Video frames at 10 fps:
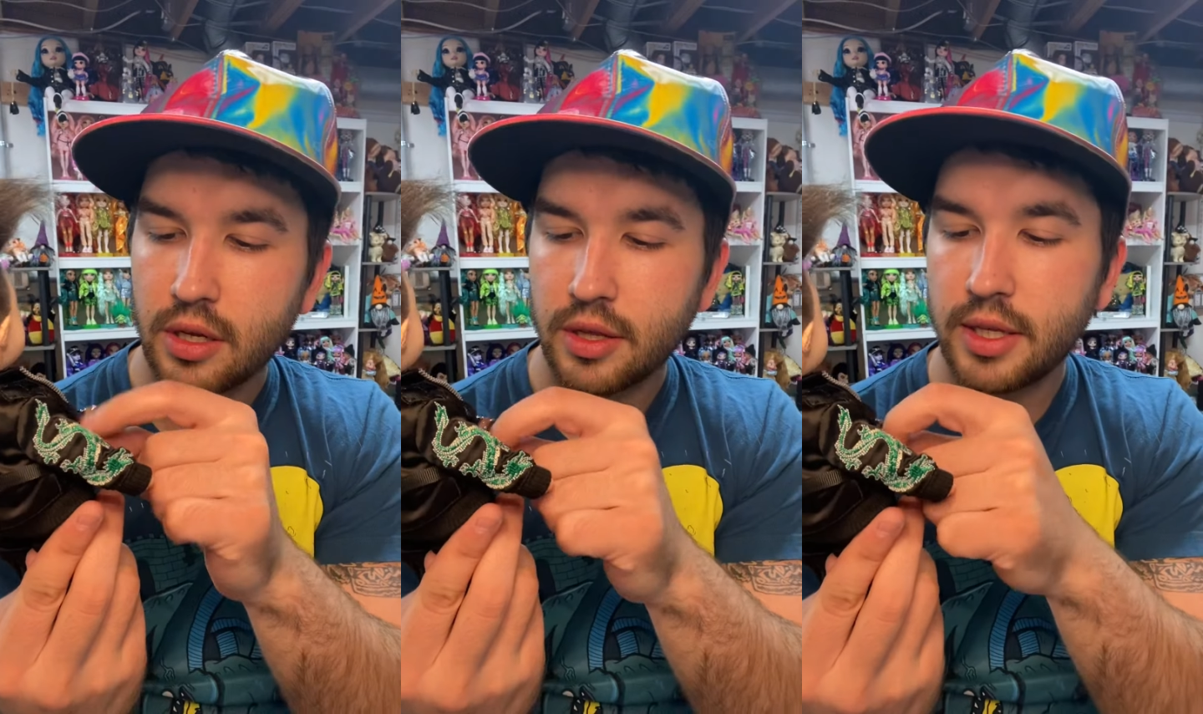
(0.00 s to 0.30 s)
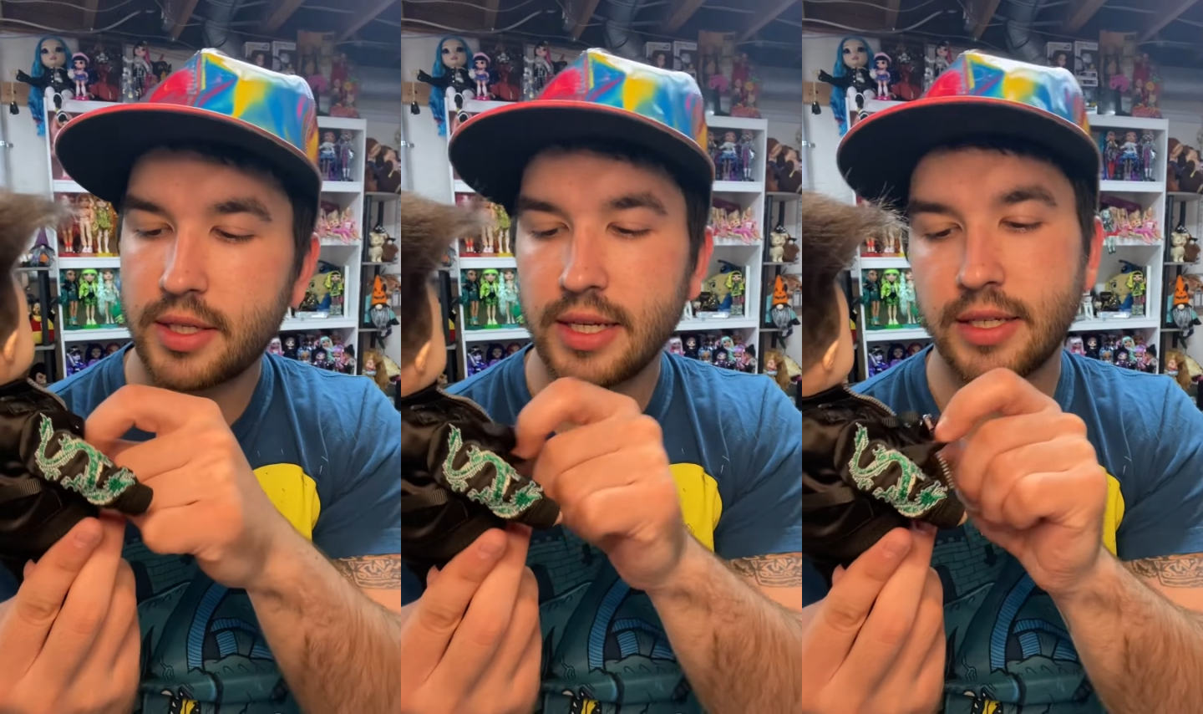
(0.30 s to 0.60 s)
the
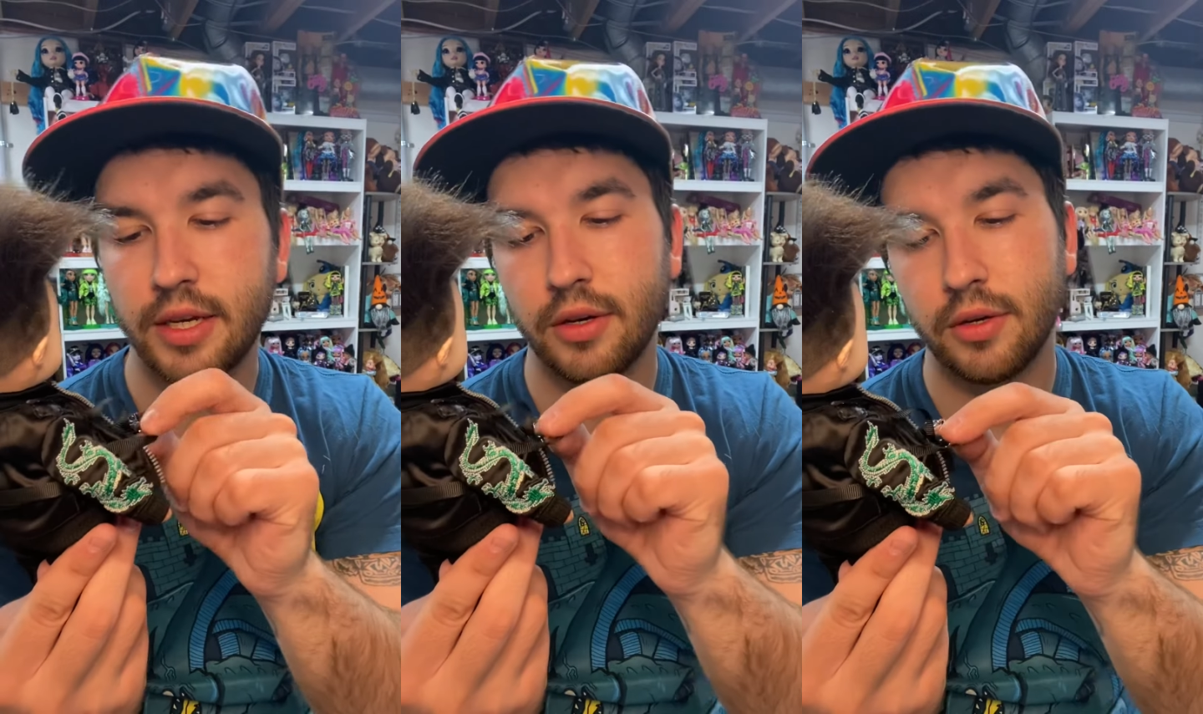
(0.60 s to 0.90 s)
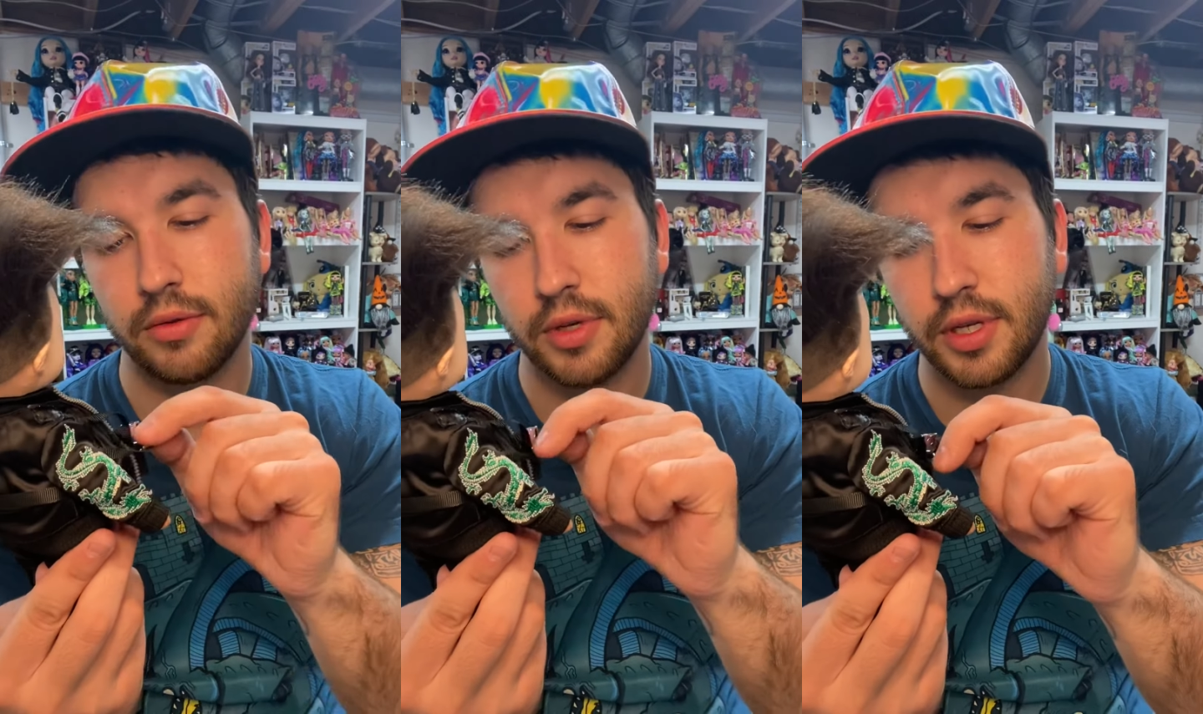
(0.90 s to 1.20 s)
detail
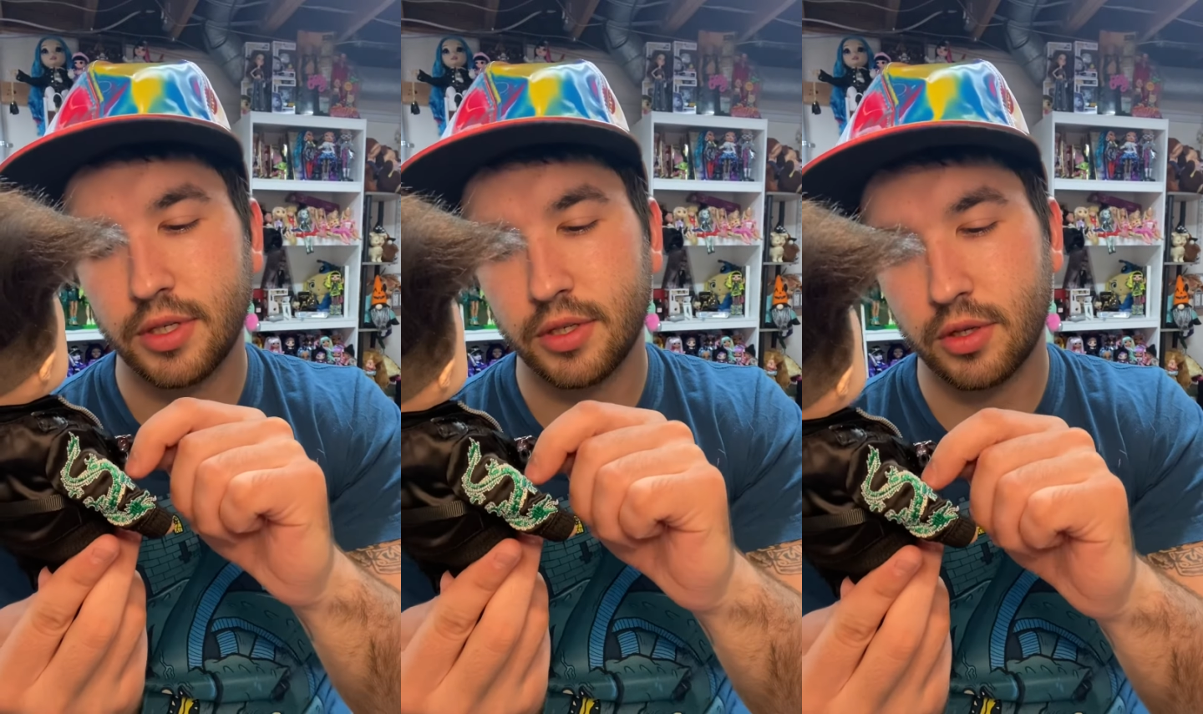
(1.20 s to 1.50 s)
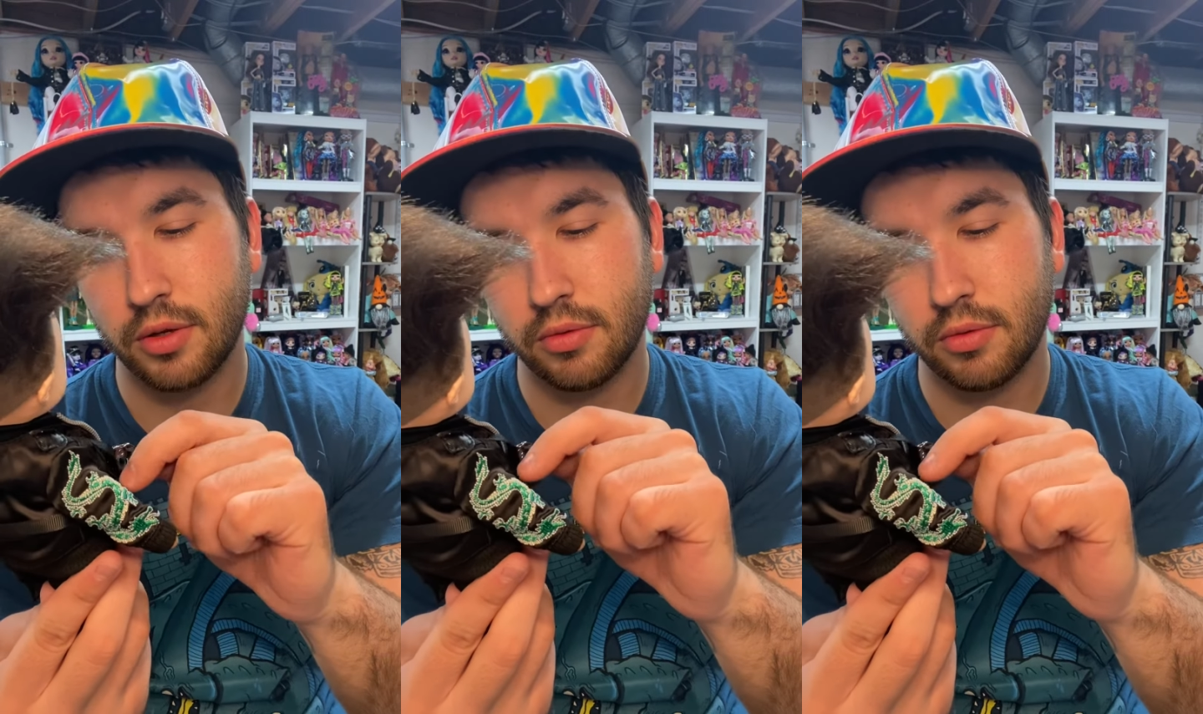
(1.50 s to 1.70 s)
is